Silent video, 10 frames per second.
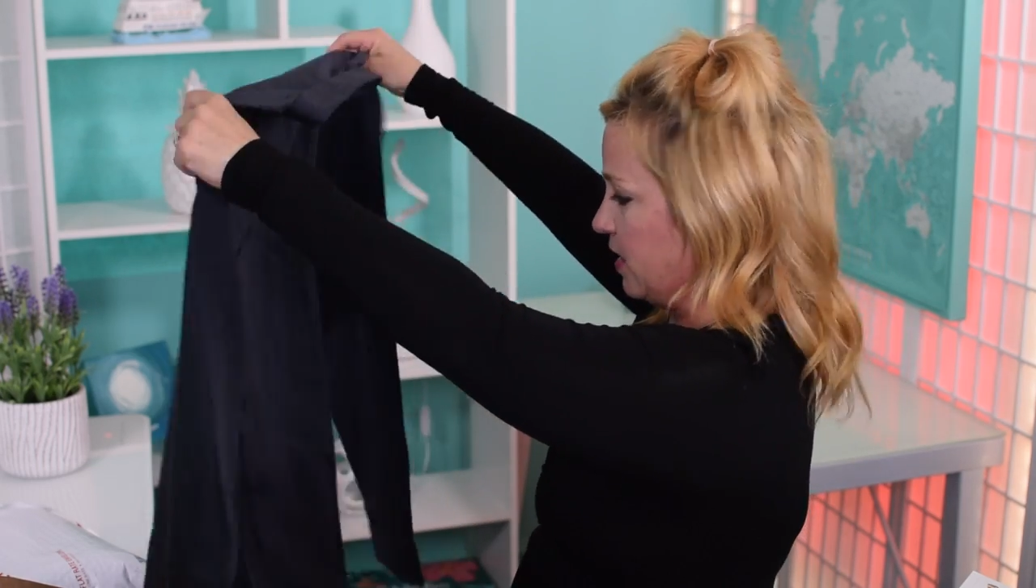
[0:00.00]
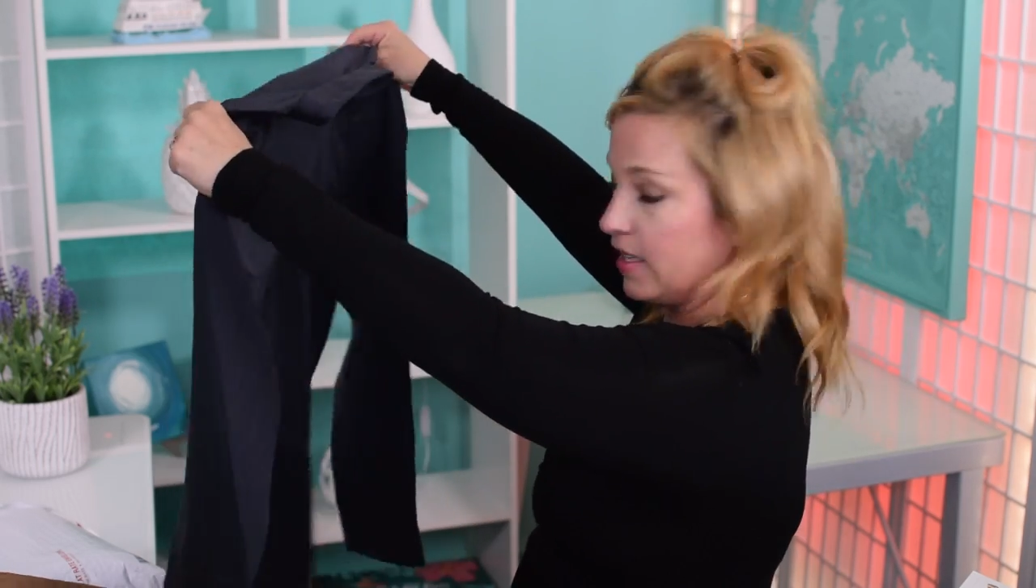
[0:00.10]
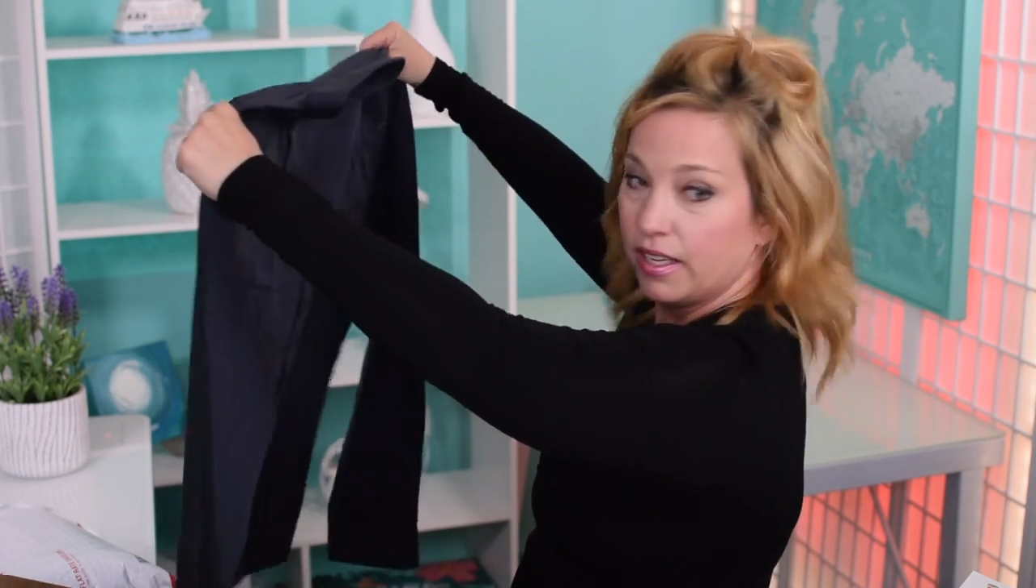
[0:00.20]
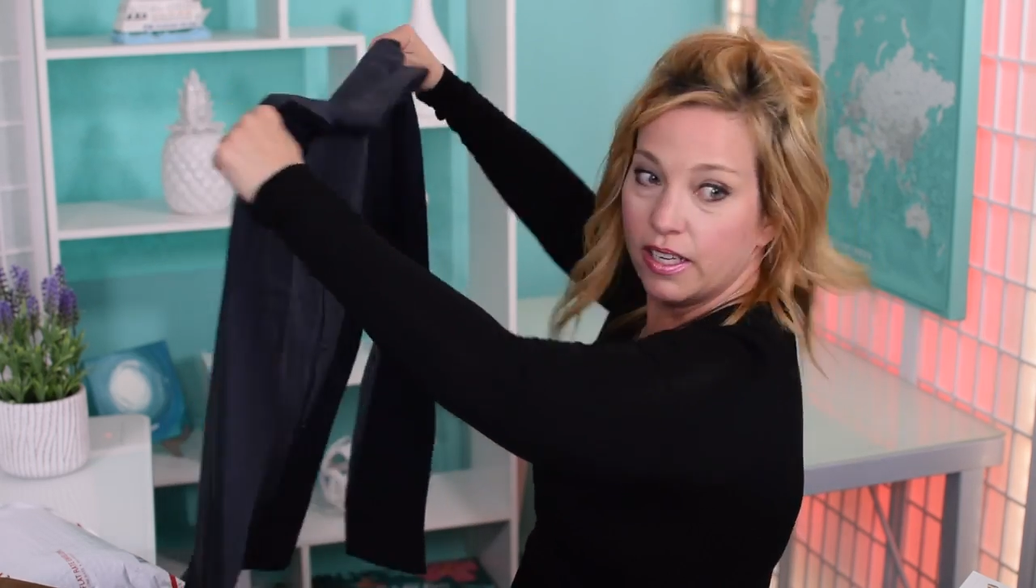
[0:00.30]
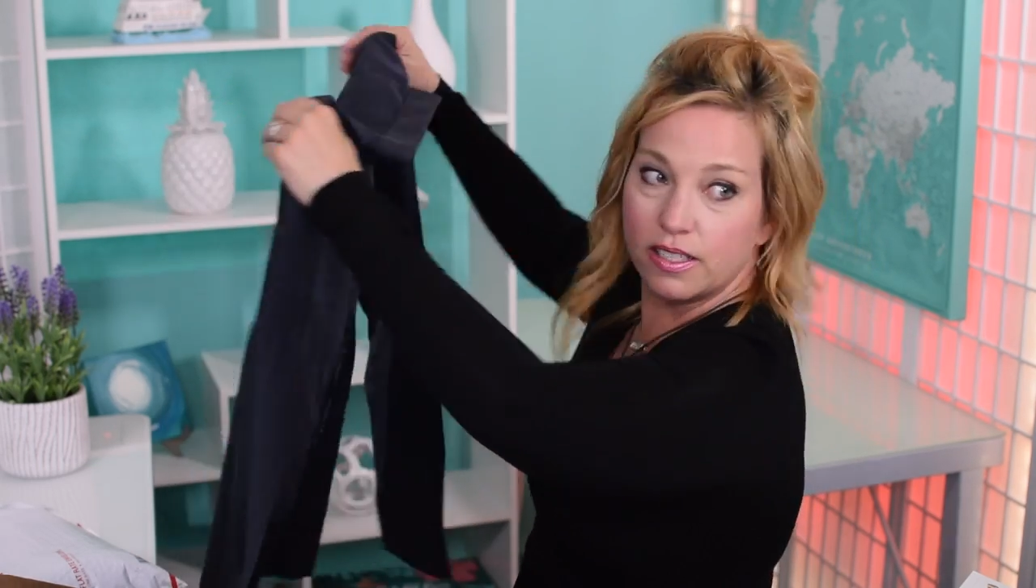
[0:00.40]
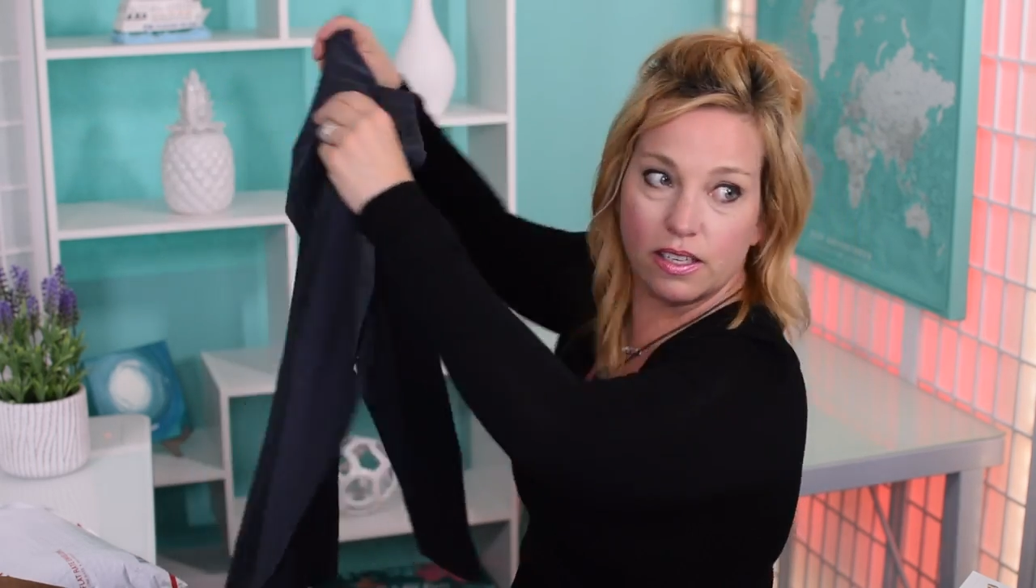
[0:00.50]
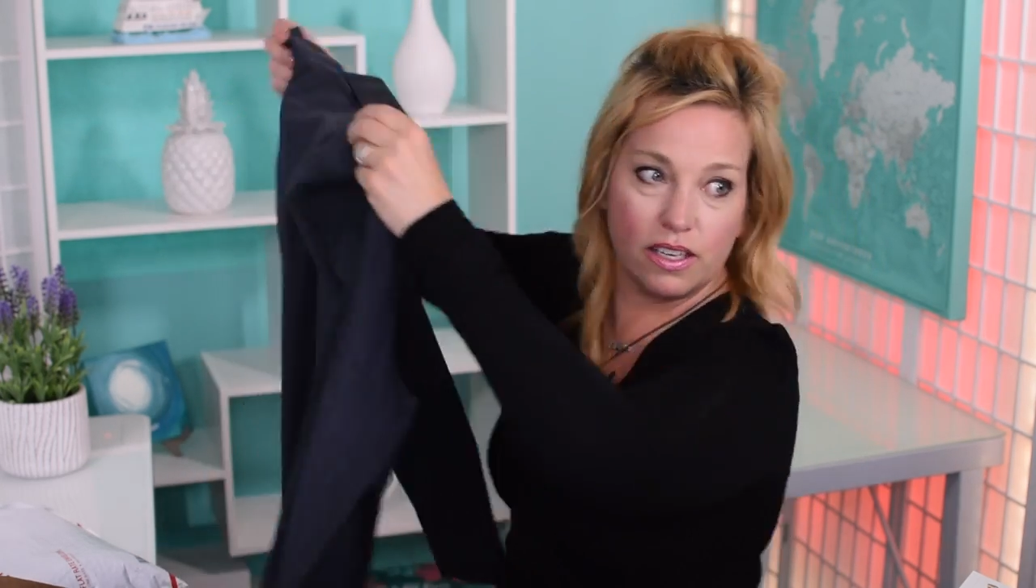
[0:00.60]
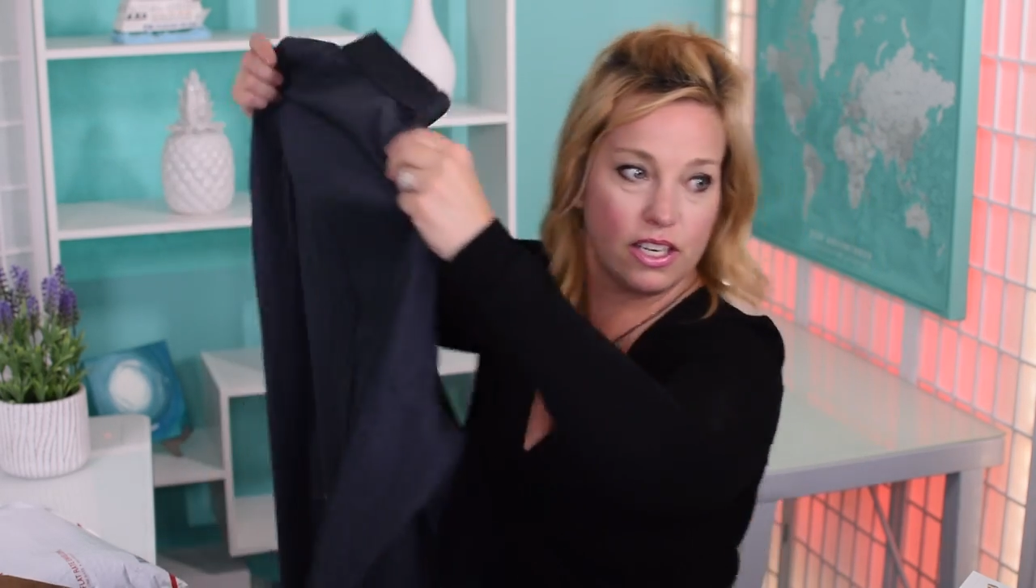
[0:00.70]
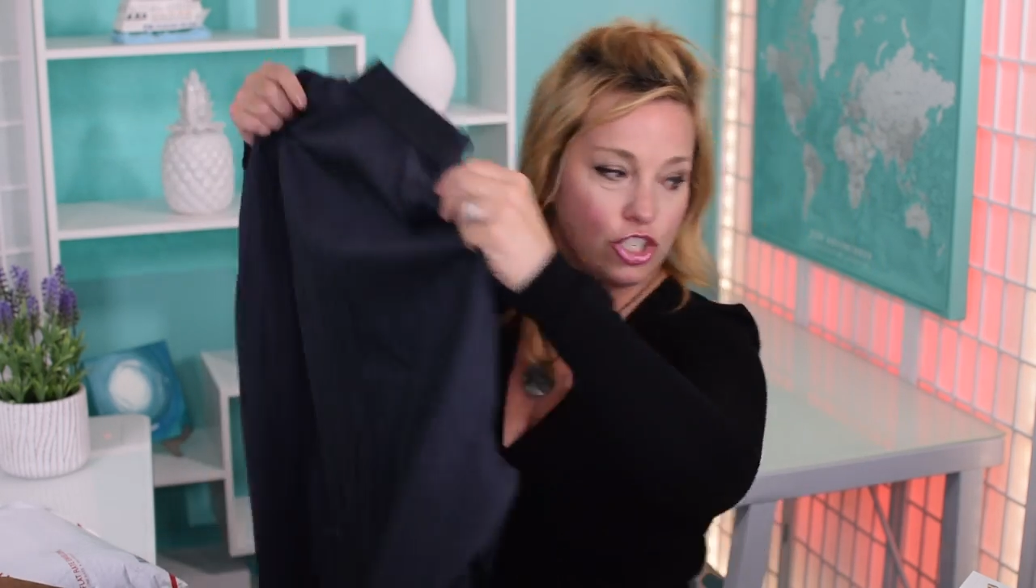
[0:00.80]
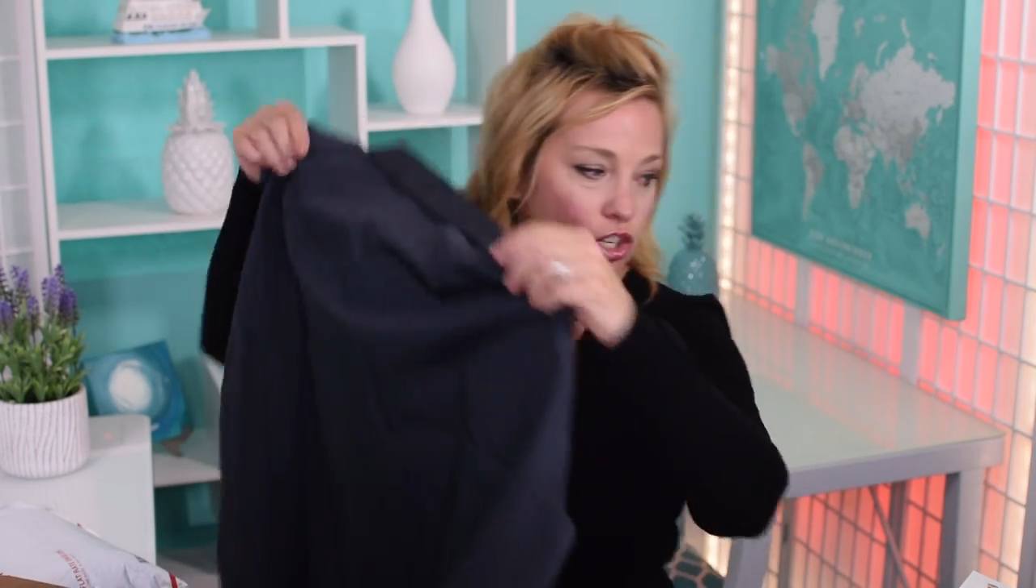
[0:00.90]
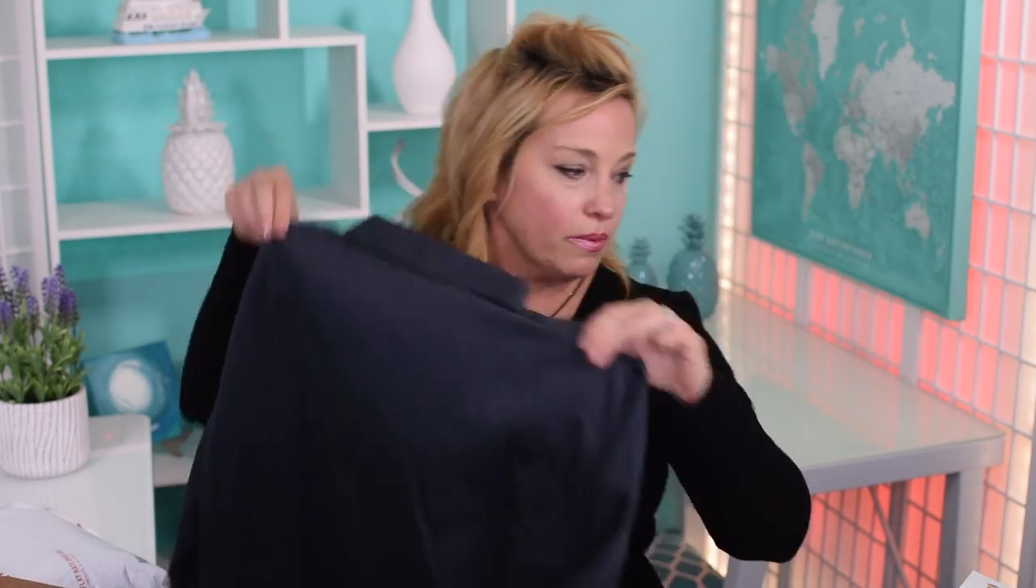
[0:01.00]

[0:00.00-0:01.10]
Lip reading: said his initial